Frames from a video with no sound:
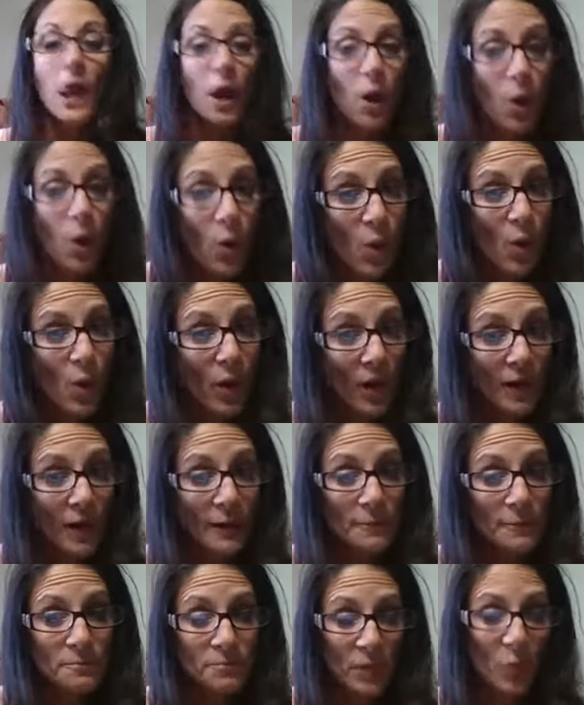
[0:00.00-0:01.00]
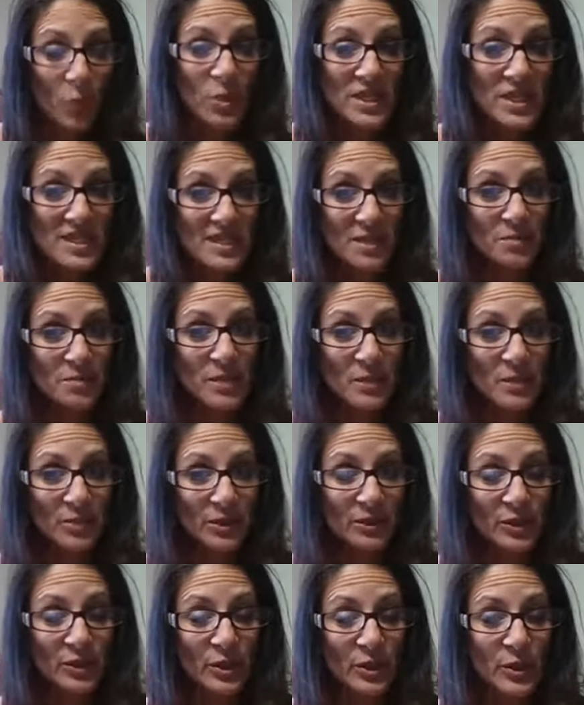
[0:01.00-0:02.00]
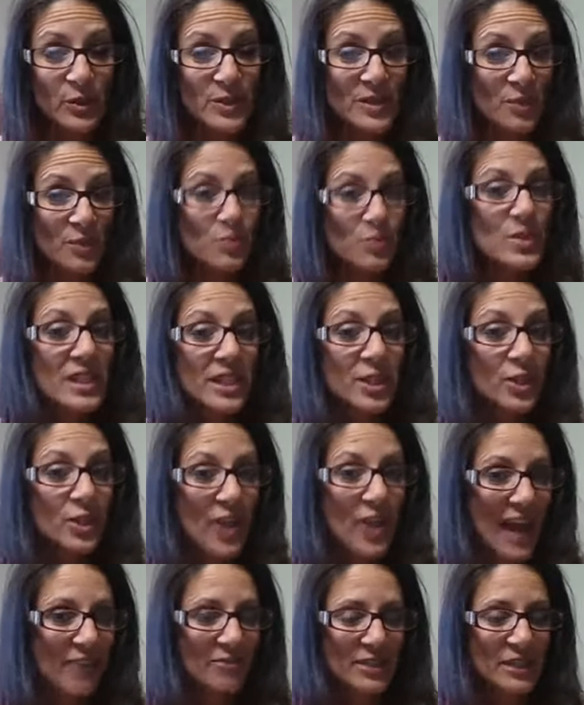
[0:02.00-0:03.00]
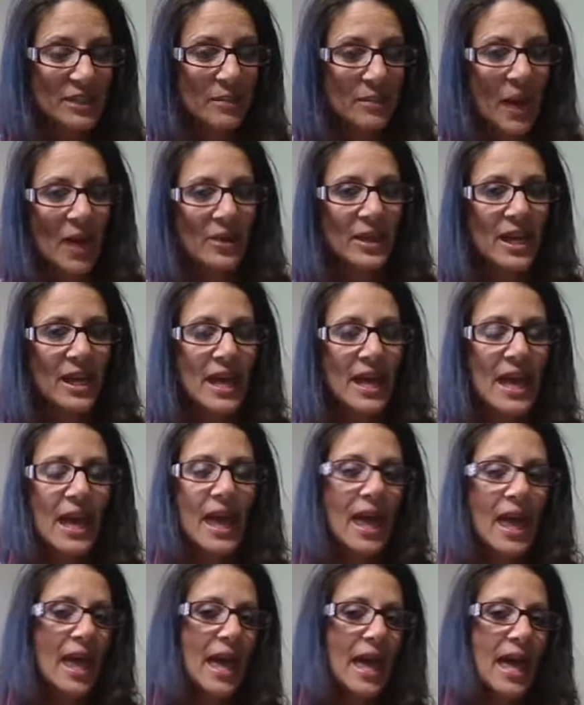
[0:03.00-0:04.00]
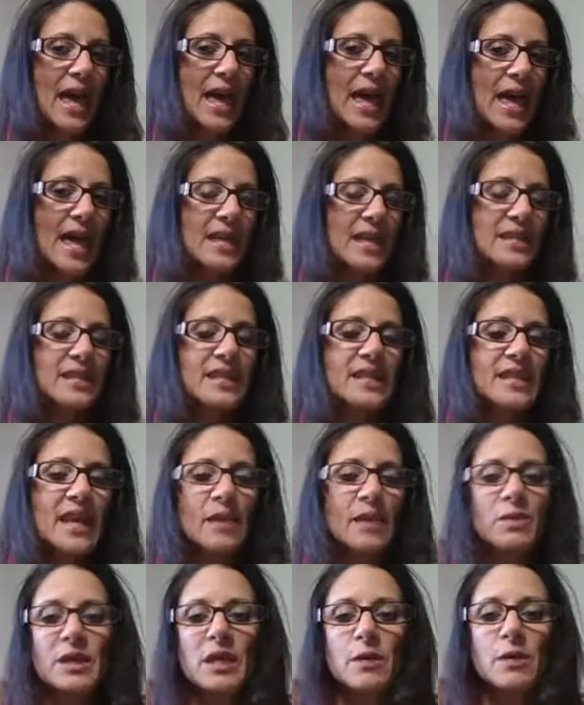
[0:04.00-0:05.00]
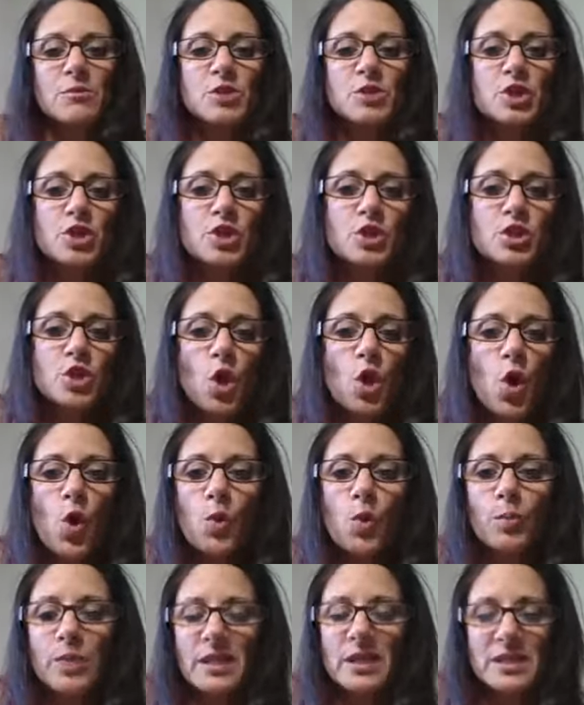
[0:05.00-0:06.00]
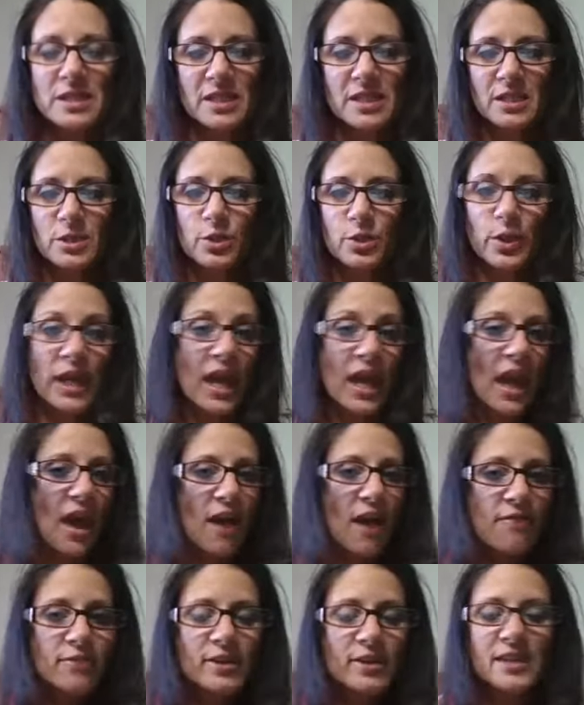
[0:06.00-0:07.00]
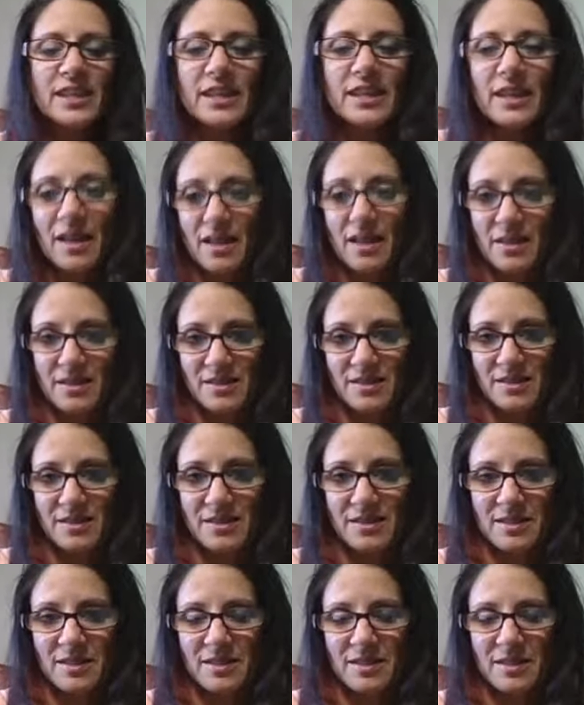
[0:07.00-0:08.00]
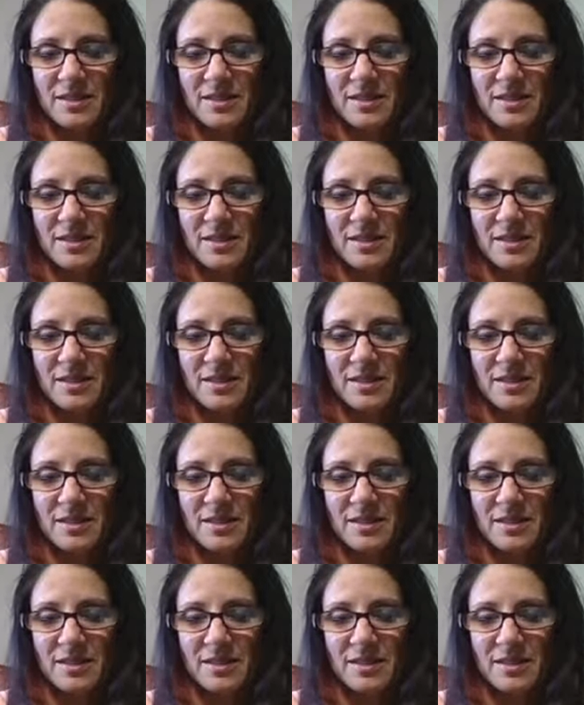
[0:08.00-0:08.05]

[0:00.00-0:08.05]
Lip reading: Or what some people do is they're really crafty about it and they become so busy doing everything else